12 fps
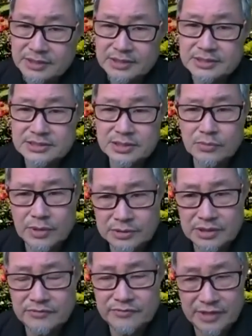She said, why,
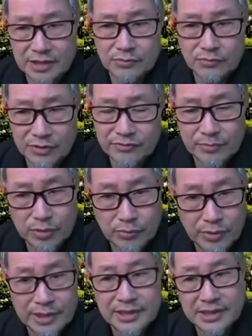if they can work from home,
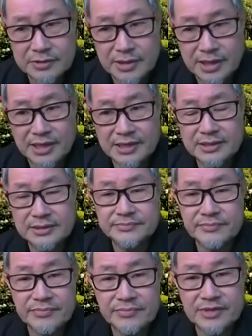why can't you hire
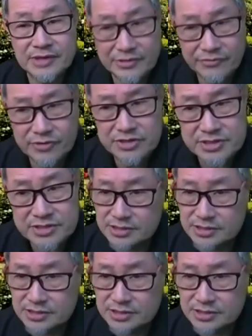refugees?